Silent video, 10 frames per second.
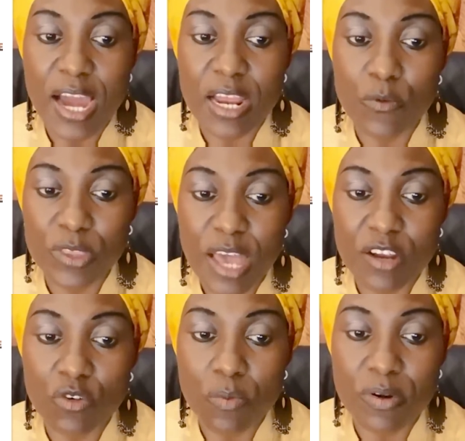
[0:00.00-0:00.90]
uh, with
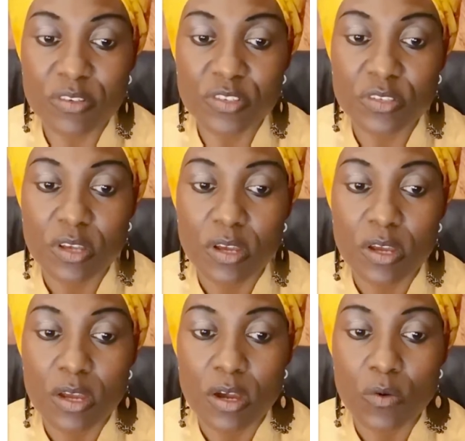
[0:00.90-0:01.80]
enormous
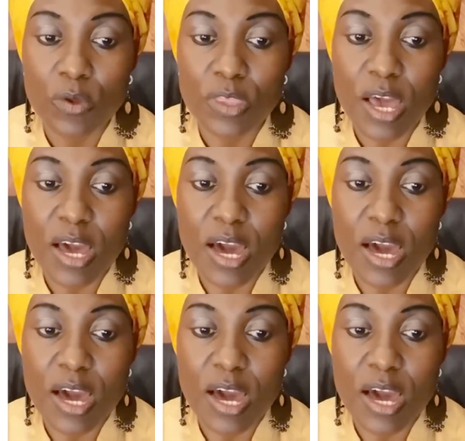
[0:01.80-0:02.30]
with